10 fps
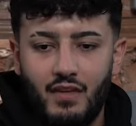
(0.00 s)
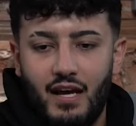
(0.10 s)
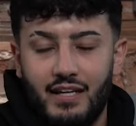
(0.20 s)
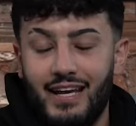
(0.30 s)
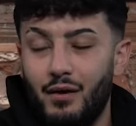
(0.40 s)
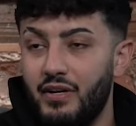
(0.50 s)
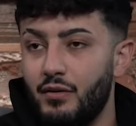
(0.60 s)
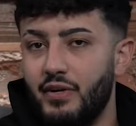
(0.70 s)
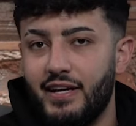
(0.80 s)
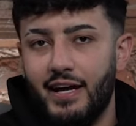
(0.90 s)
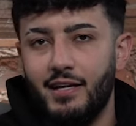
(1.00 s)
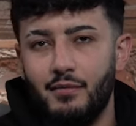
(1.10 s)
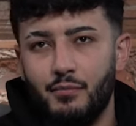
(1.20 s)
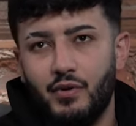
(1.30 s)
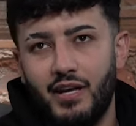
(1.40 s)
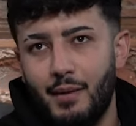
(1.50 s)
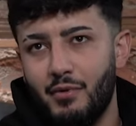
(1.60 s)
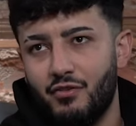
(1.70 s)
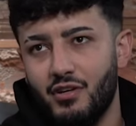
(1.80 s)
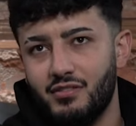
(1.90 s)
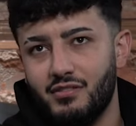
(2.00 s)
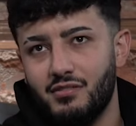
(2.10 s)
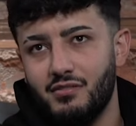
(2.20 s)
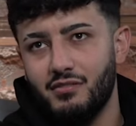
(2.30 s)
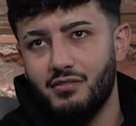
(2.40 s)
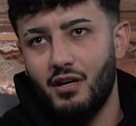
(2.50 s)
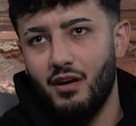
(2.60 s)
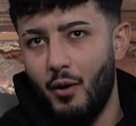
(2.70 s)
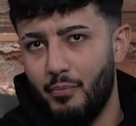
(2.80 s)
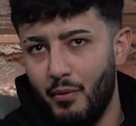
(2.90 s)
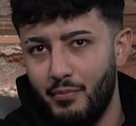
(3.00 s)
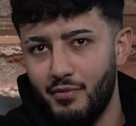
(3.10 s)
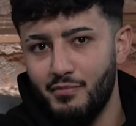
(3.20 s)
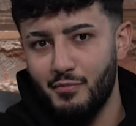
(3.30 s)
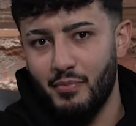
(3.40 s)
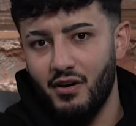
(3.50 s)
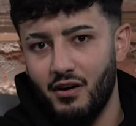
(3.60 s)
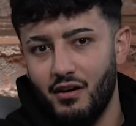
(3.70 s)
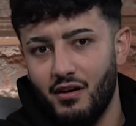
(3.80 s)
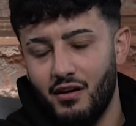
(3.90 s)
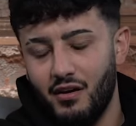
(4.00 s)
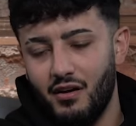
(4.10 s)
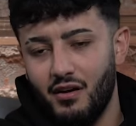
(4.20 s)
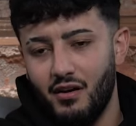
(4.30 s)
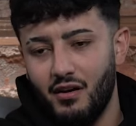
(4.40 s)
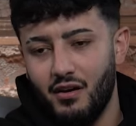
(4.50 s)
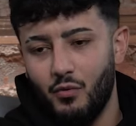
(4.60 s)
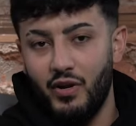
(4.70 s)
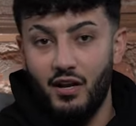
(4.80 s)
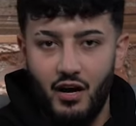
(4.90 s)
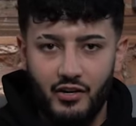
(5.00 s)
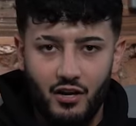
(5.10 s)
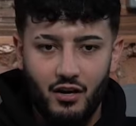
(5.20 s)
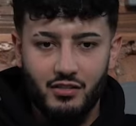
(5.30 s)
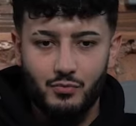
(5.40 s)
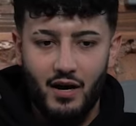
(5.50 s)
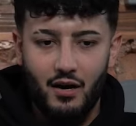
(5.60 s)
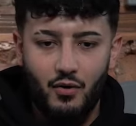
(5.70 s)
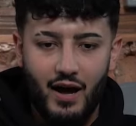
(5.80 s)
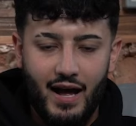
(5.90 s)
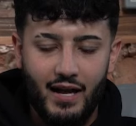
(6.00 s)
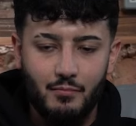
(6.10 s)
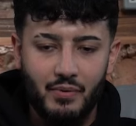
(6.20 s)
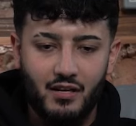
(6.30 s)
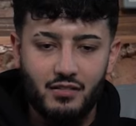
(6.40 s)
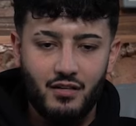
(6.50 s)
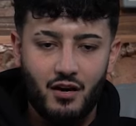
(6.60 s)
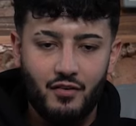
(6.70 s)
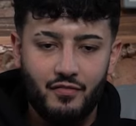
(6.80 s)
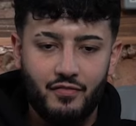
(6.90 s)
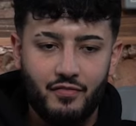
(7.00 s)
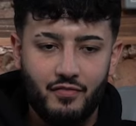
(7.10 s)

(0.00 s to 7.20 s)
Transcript: and yeah, we, we came we came across a lot of problems, but we learned a lot as well. And because of